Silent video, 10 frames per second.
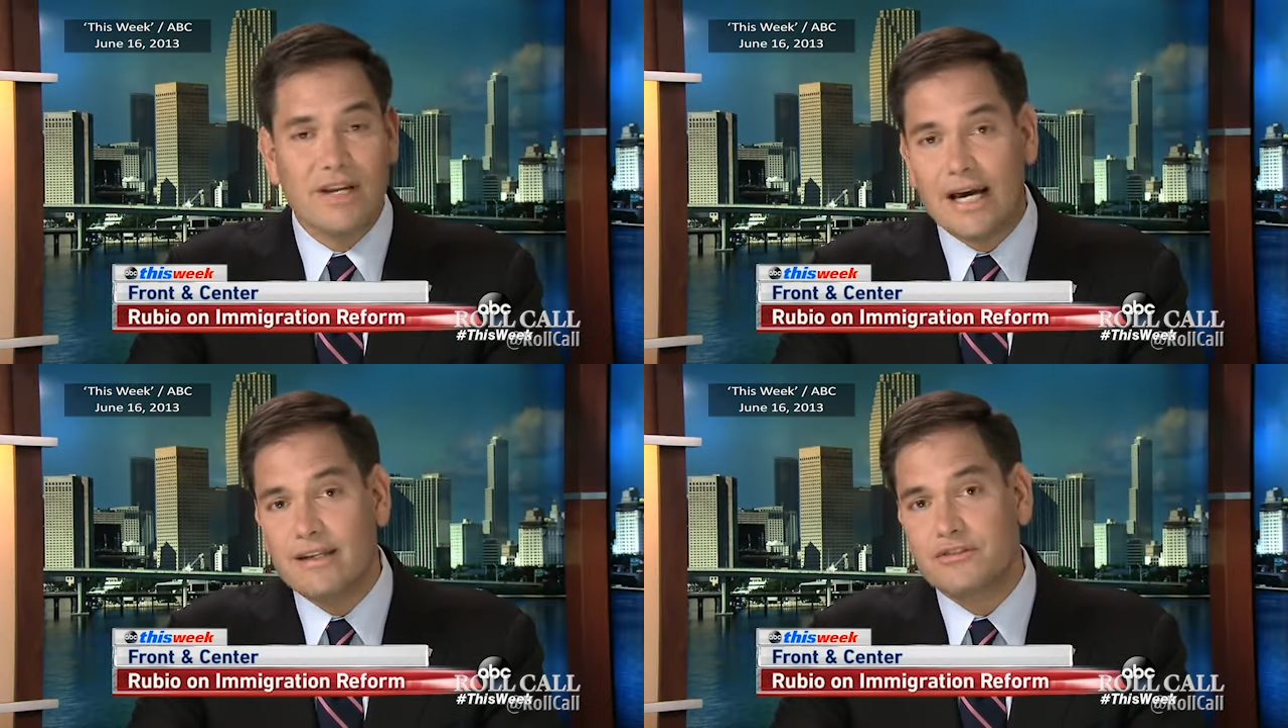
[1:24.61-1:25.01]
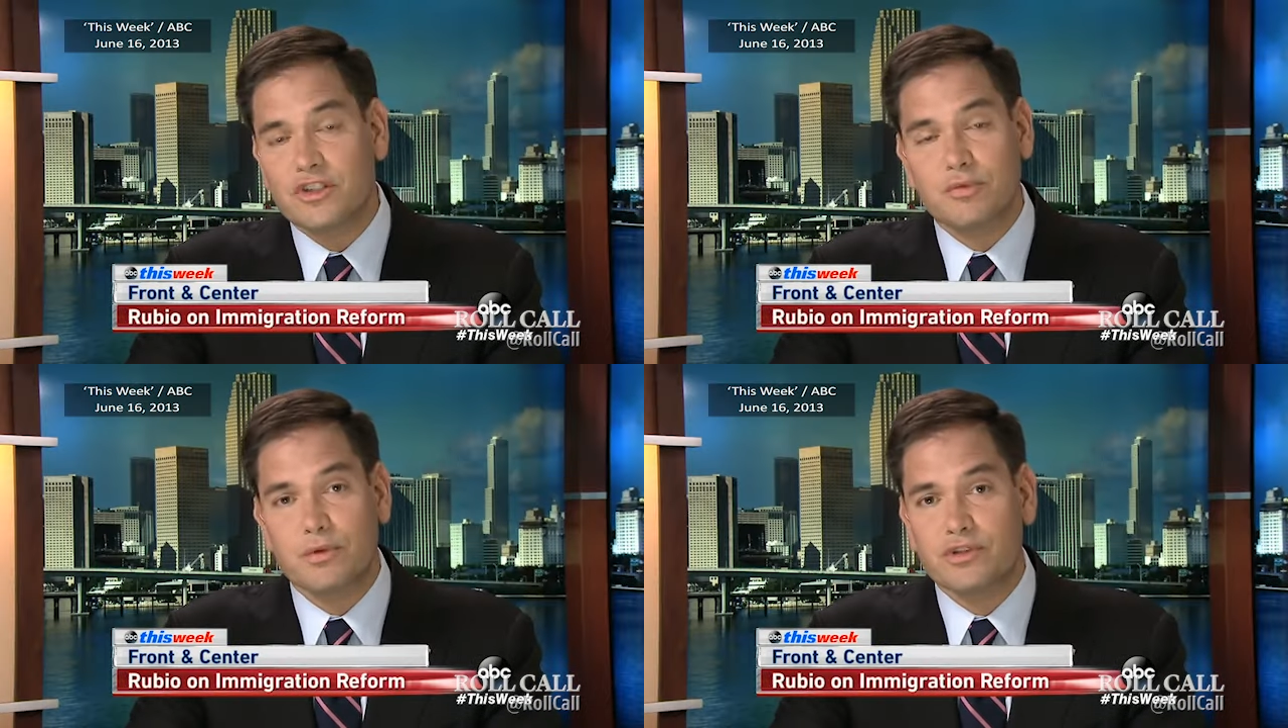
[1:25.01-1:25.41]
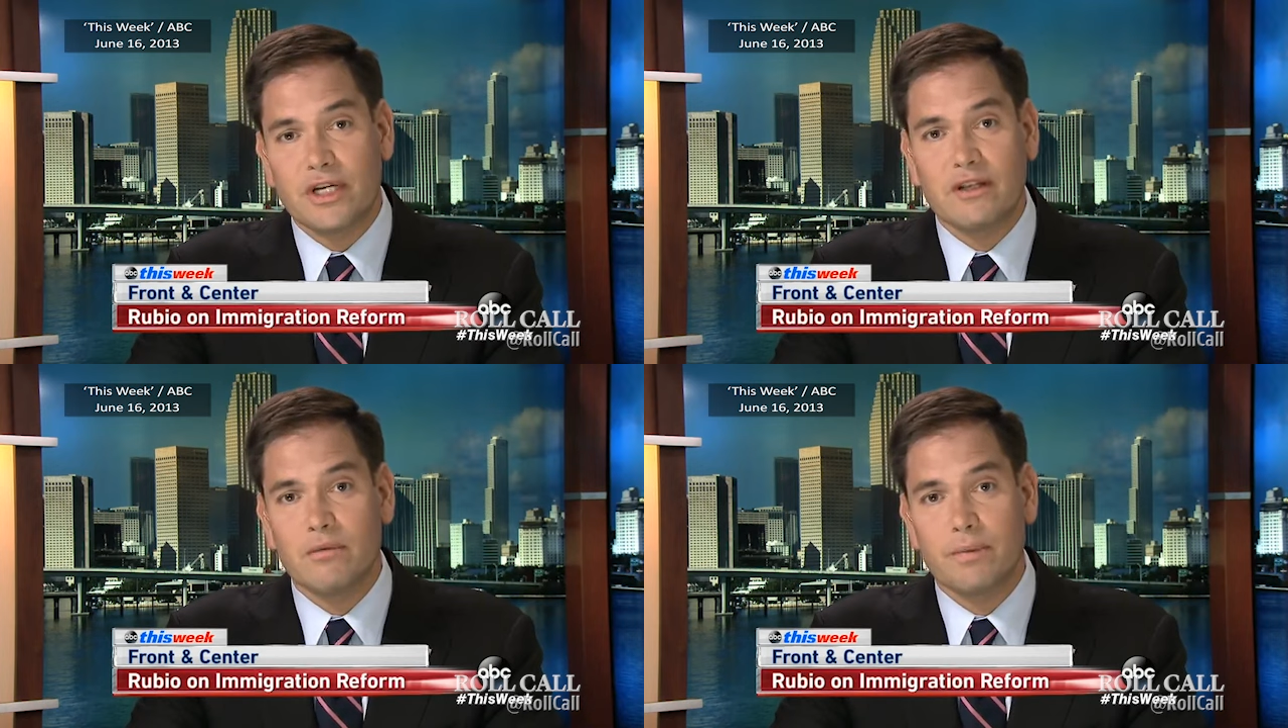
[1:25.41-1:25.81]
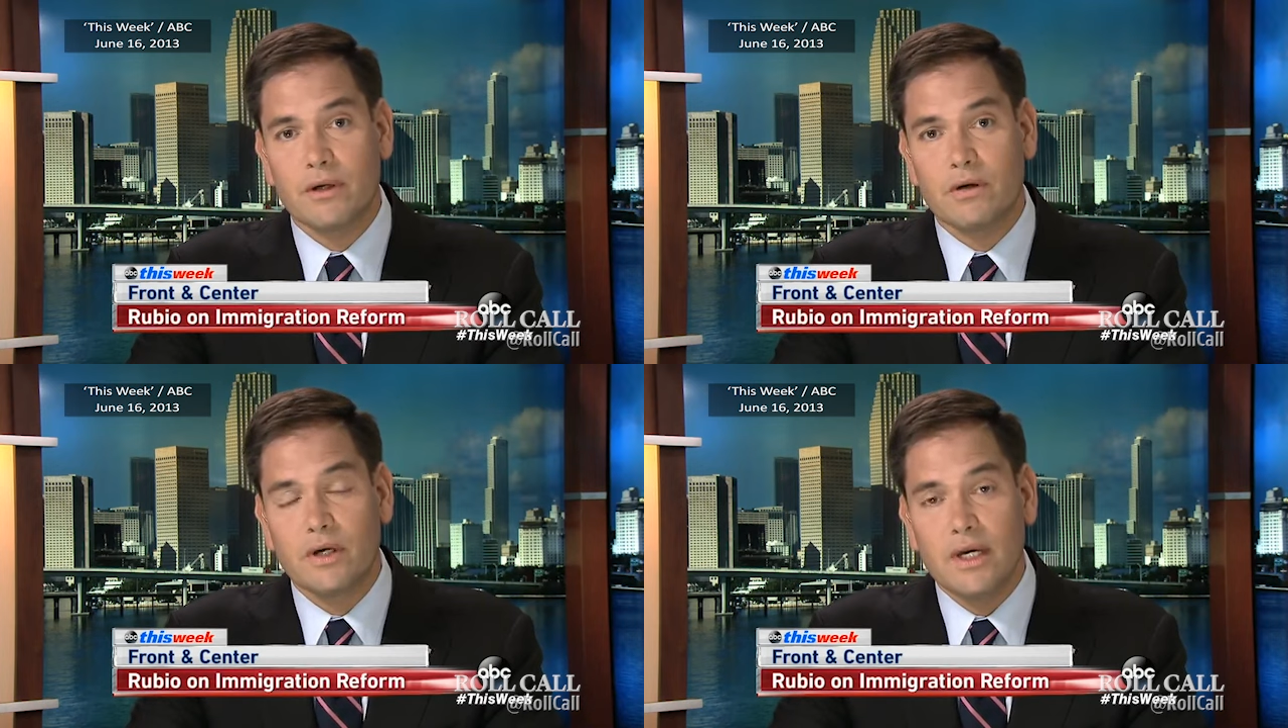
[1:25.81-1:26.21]
96% of the
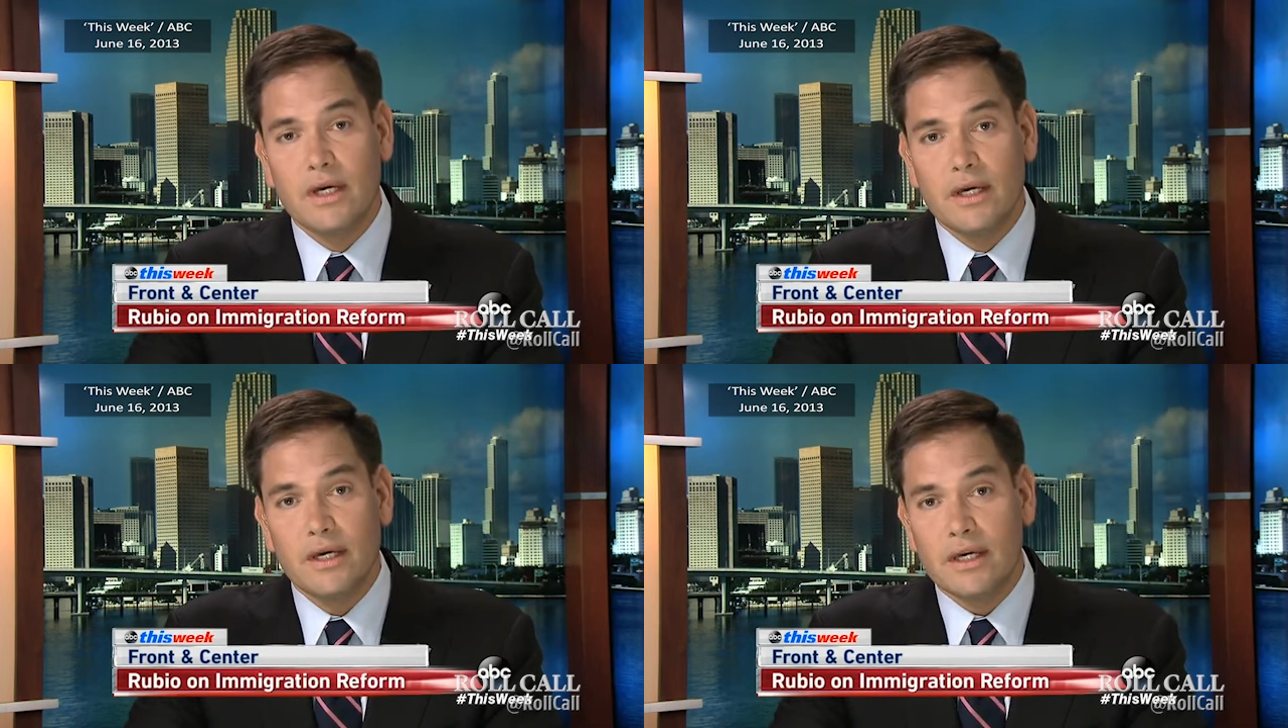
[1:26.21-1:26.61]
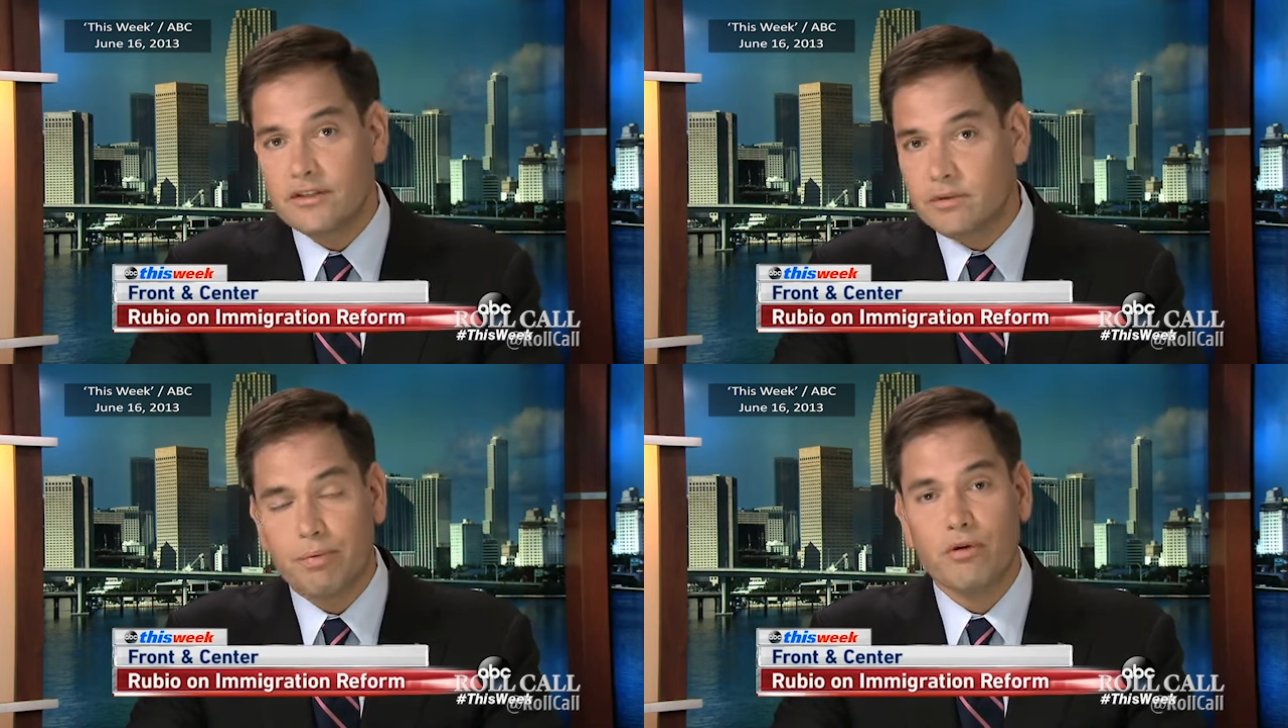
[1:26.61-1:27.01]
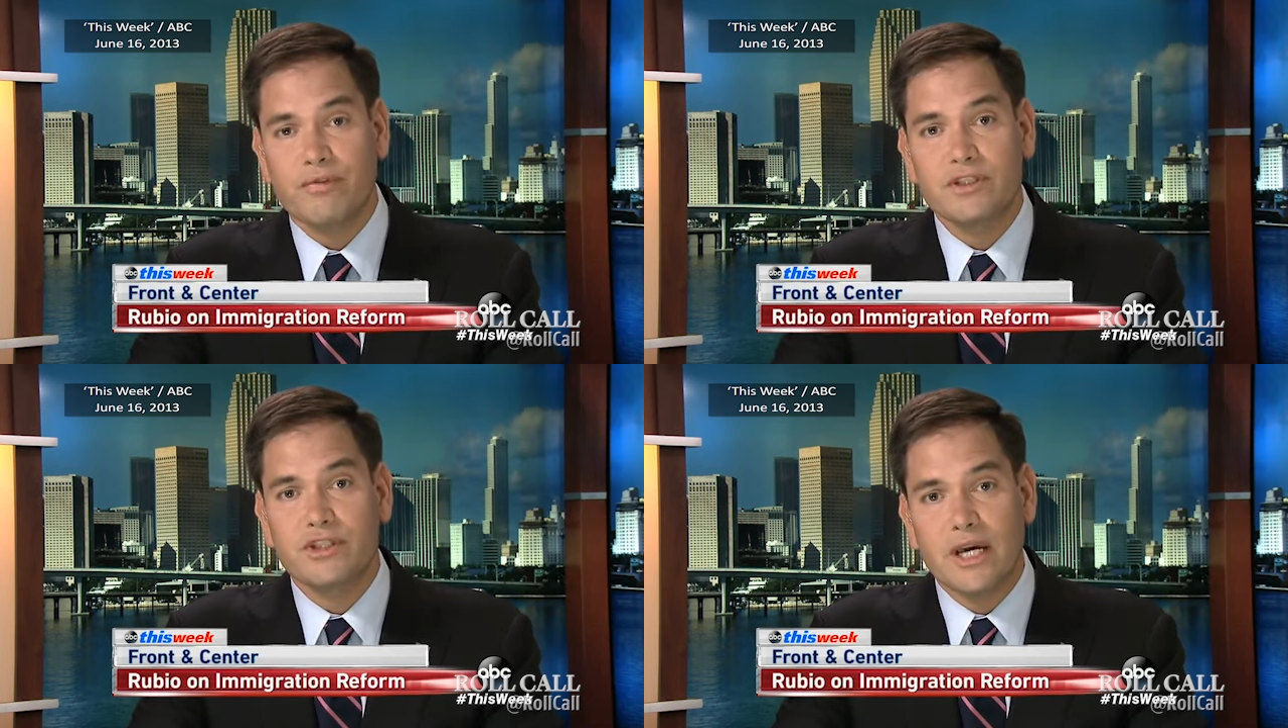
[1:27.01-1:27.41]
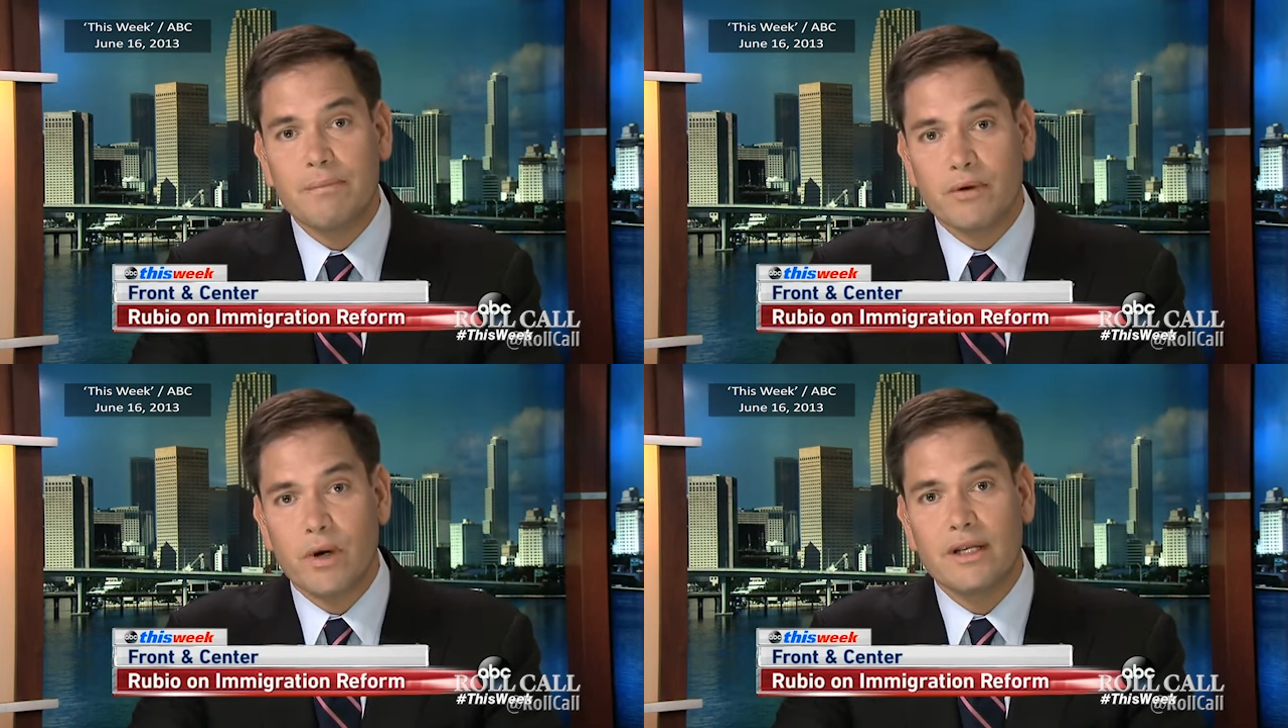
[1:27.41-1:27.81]
bill is in perfect
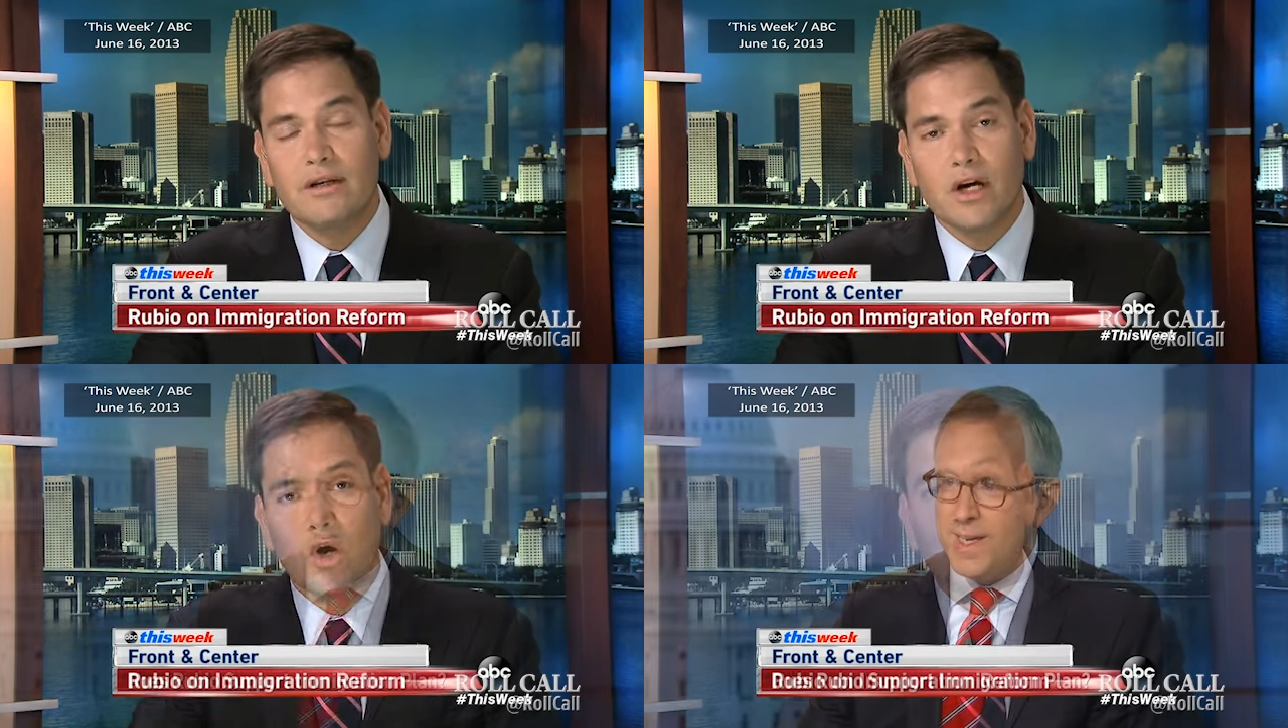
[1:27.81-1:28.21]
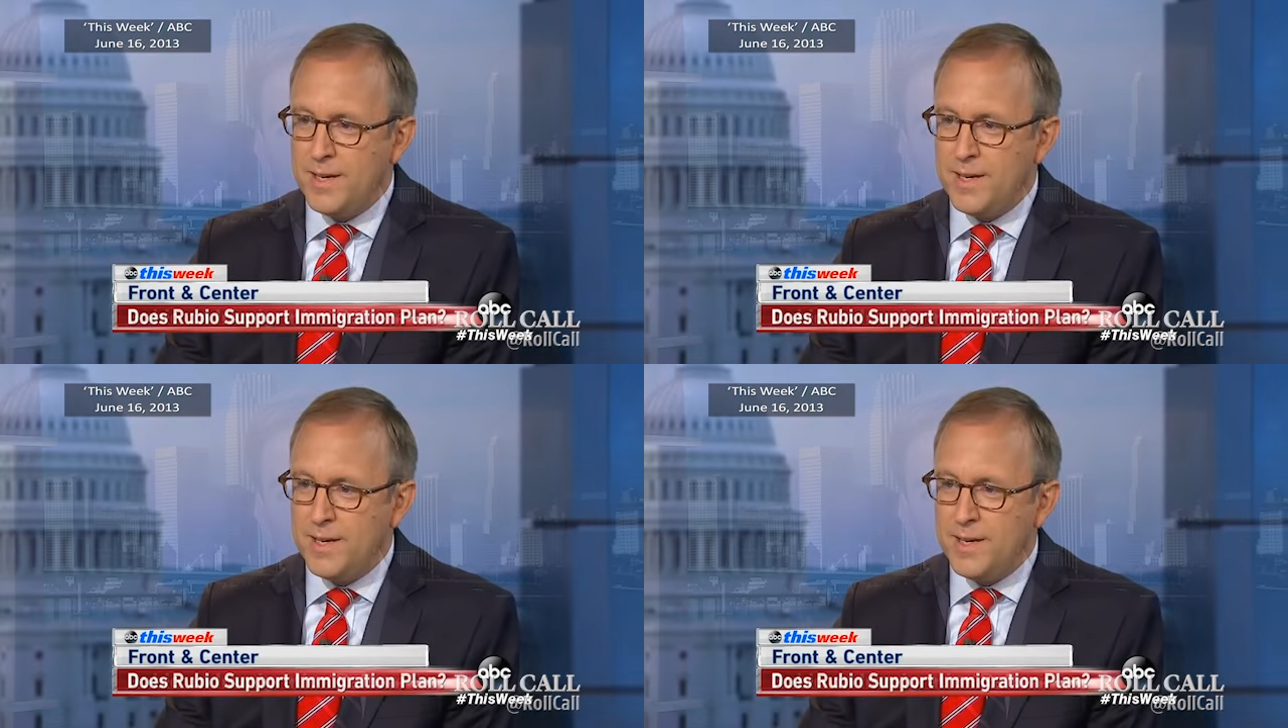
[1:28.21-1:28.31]
shape and ready to go.